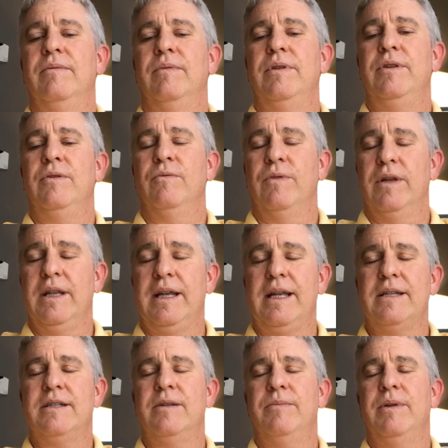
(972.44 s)
When you really
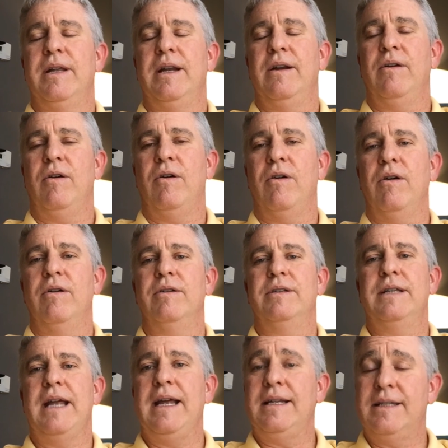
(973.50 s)
get stimulated
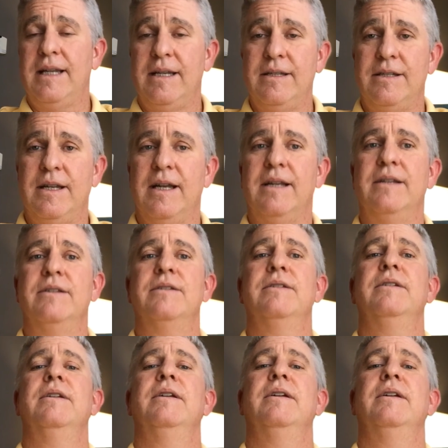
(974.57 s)
hard, take 10 seconds.